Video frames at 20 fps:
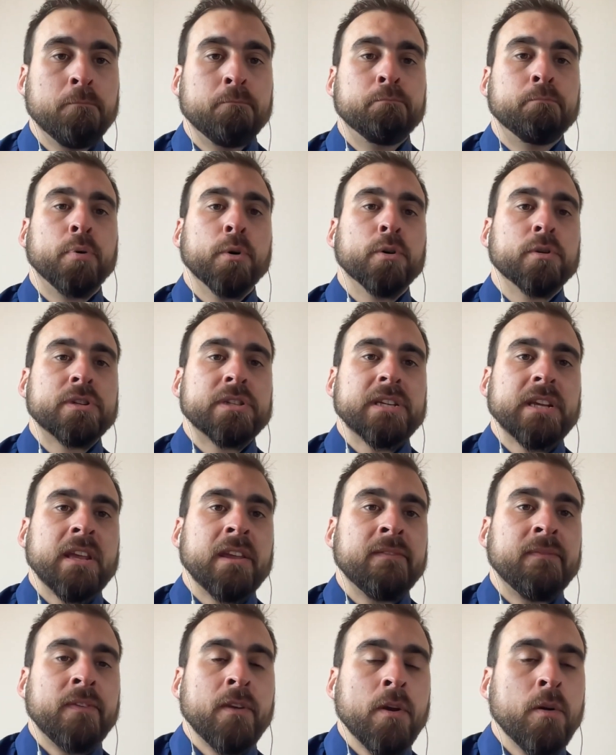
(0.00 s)
But
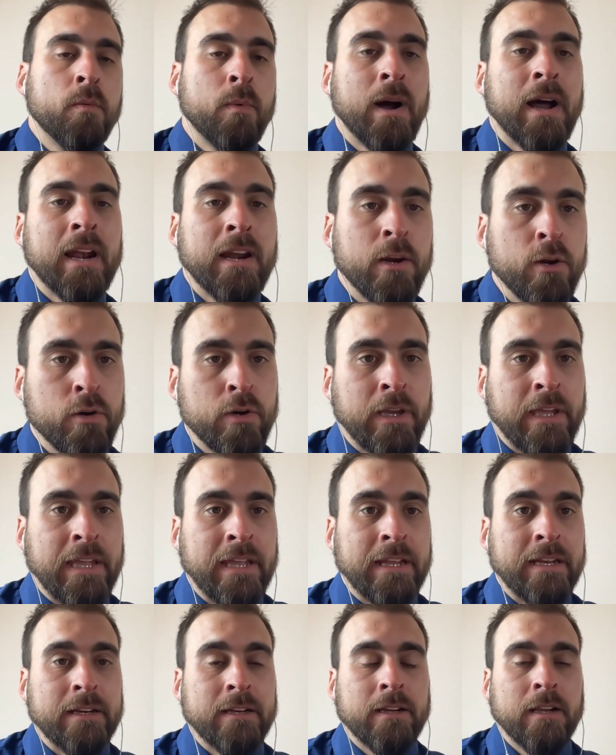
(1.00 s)
if you are
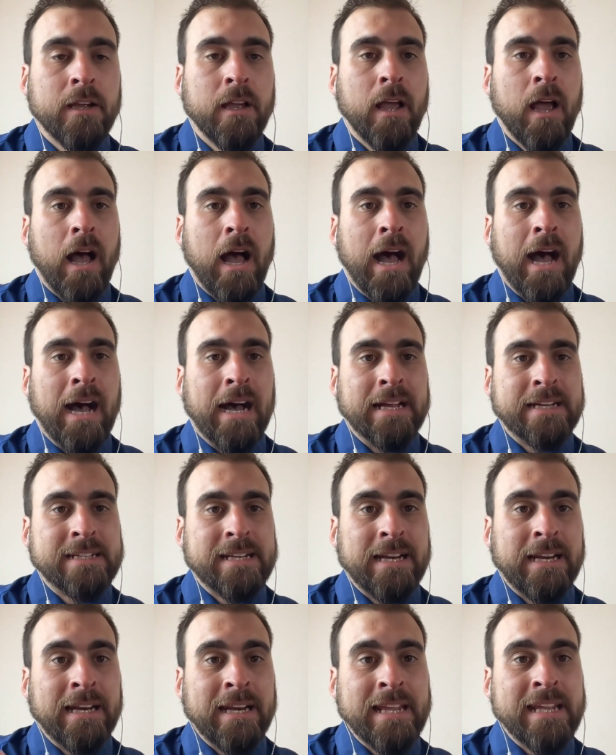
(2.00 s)
looking at
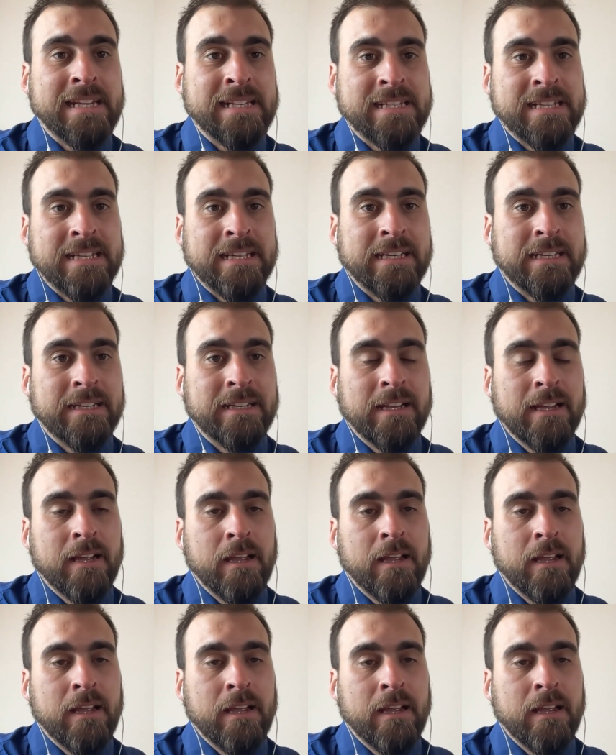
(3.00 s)
leasing